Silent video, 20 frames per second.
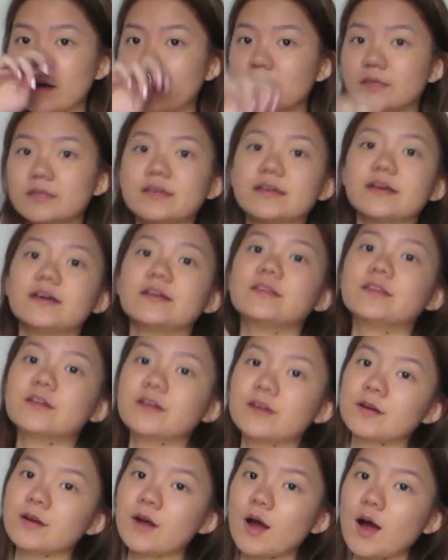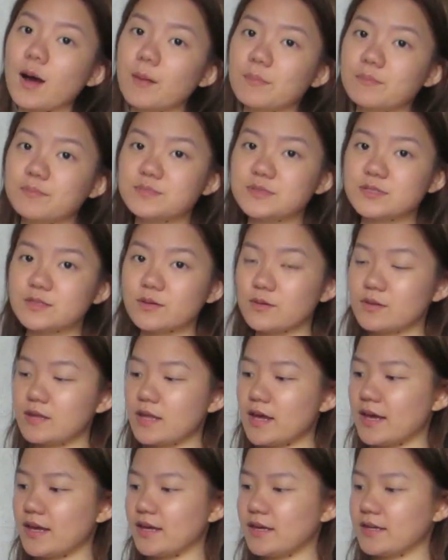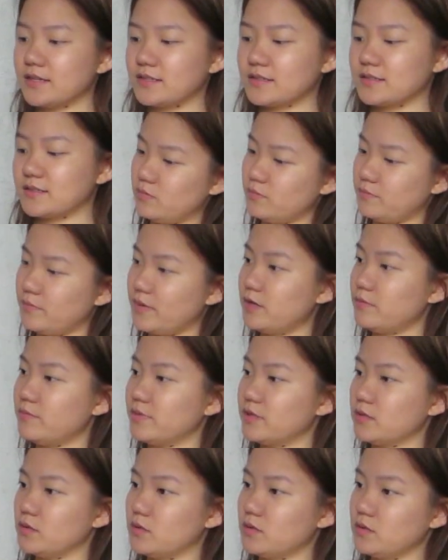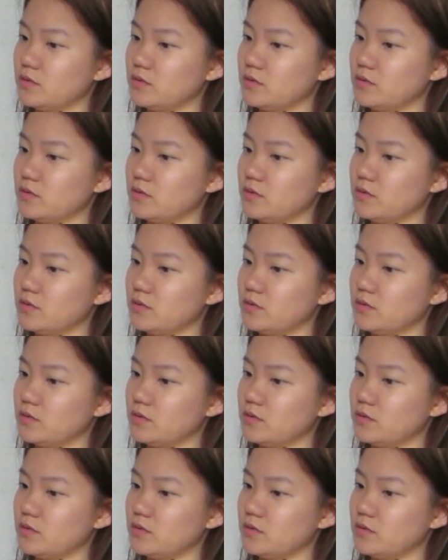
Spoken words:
cardigan na crop. So like, paano ba ito?